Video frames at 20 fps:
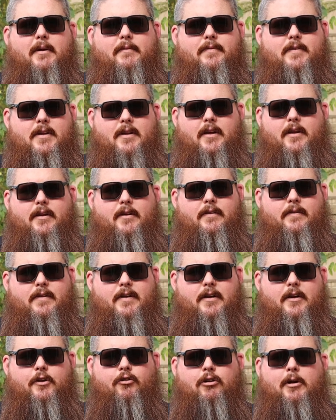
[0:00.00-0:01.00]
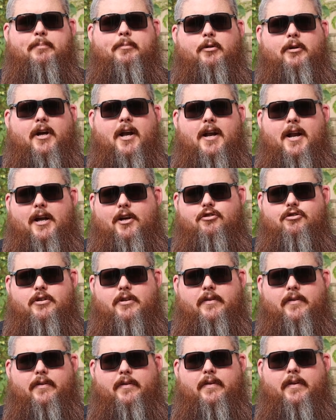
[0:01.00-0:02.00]
of the gripple
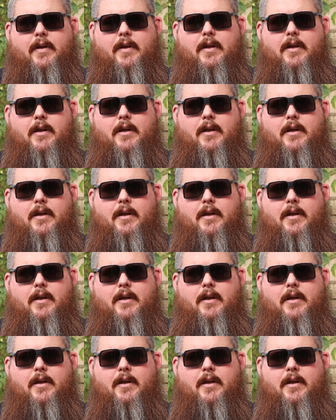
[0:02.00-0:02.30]
connections